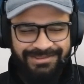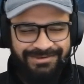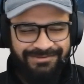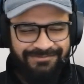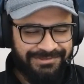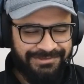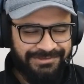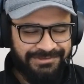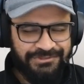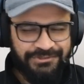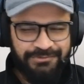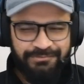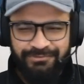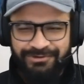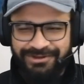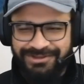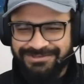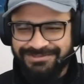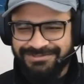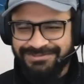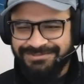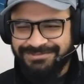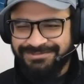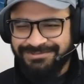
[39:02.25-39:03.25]
of
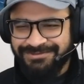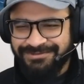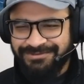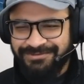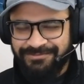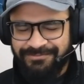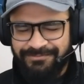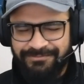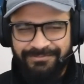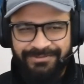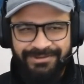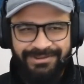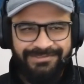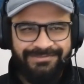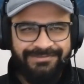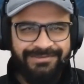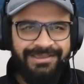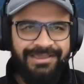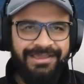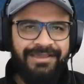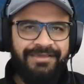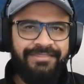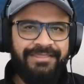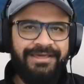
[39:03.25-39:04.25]
surprises. But
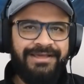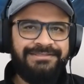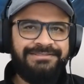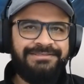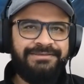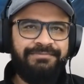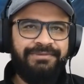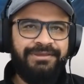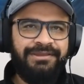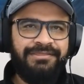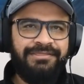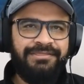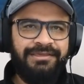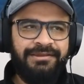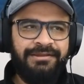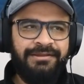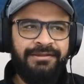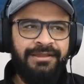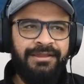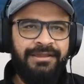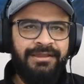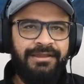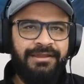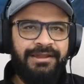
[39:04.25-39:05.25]
that's a big thing.
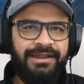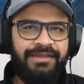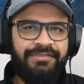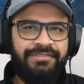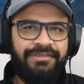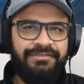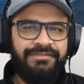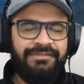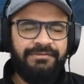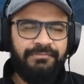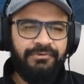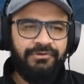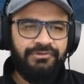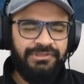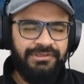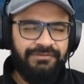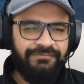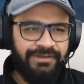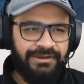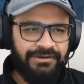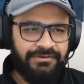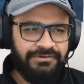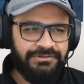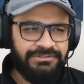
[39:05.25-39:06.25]
I think the
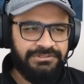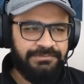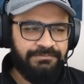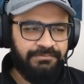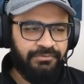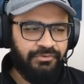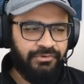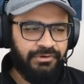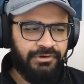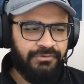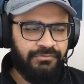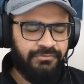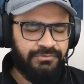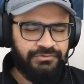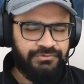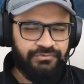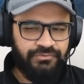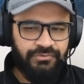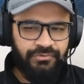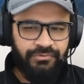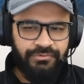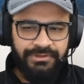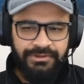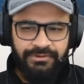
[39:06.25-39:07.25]
multi-vector support was
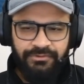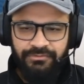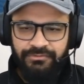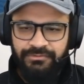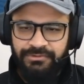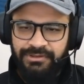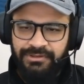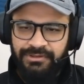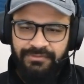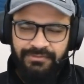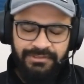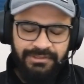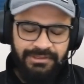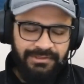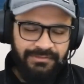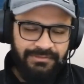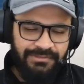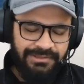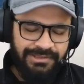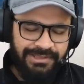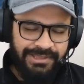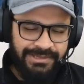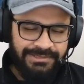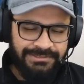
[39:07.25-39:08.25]
rolled out in the
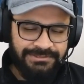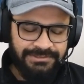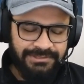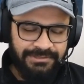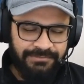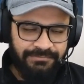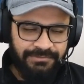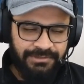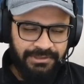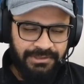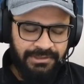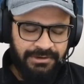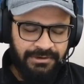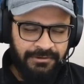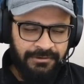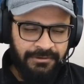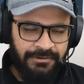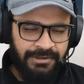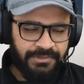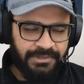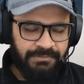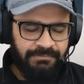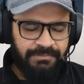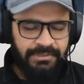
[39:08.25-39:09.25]
last update.
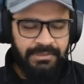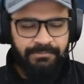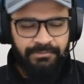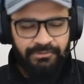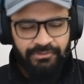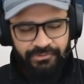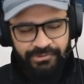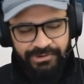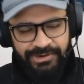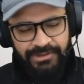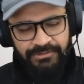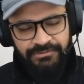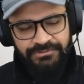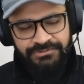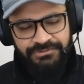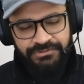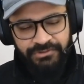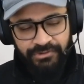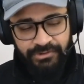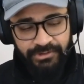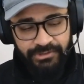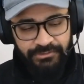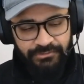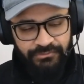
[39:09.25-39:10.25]
People are now
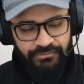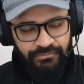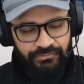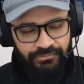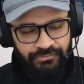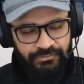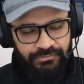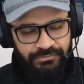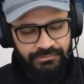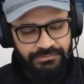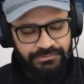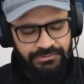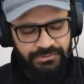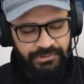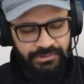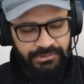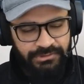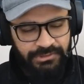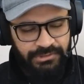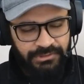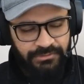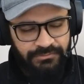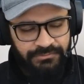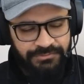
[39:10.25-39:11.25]
starting to
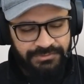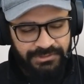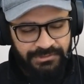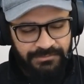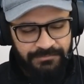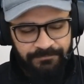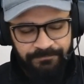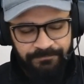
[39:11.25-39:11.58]
use it,